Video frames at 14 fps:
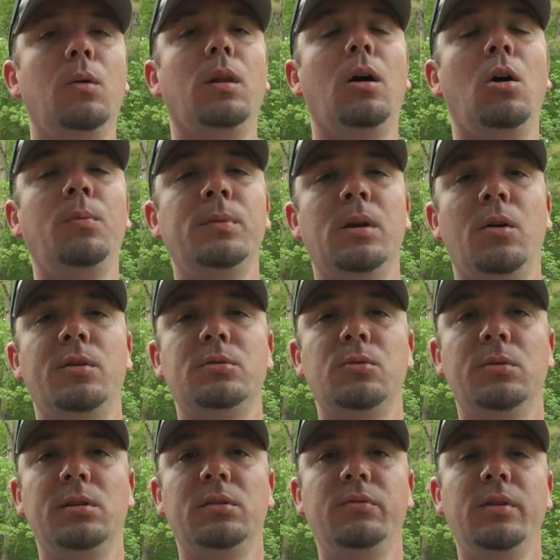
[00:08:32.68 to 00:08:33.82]
Well, I hope y'all
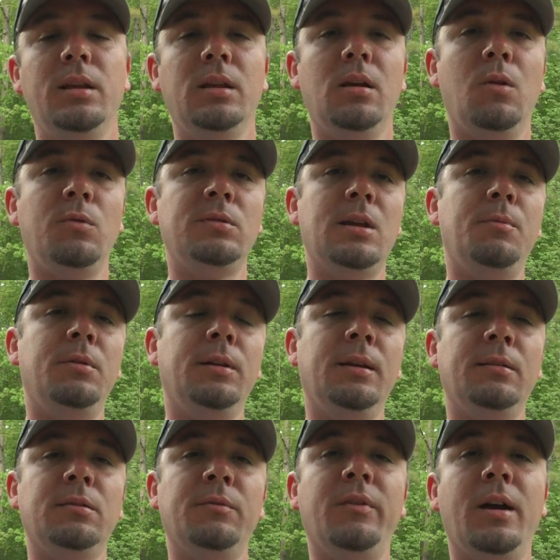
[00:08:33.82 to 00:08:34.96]
enjoyed this video and was able to
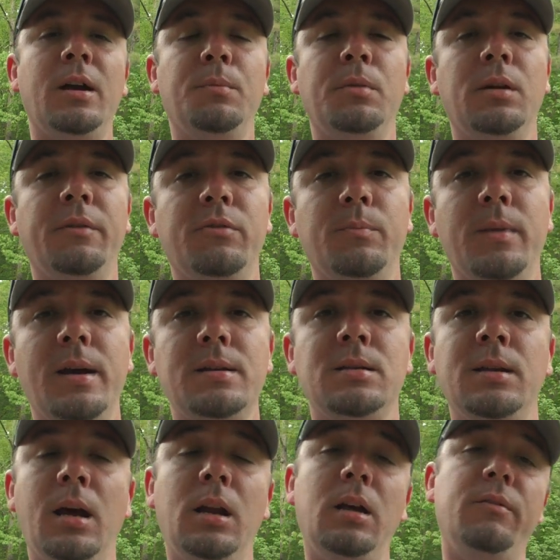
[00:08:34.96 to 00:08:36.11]
get some valuable
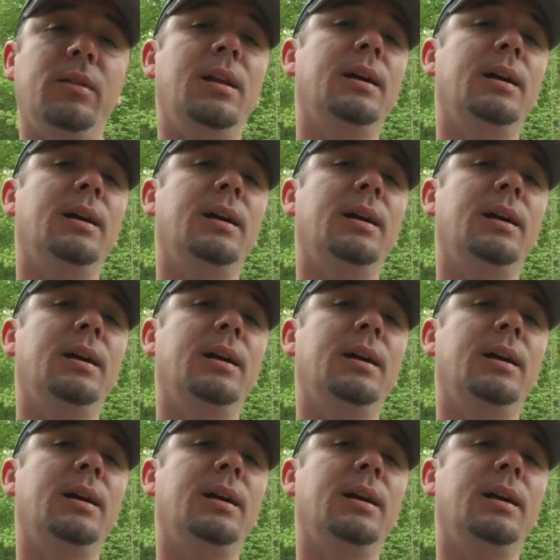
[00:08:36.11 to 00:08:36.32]
information out of it.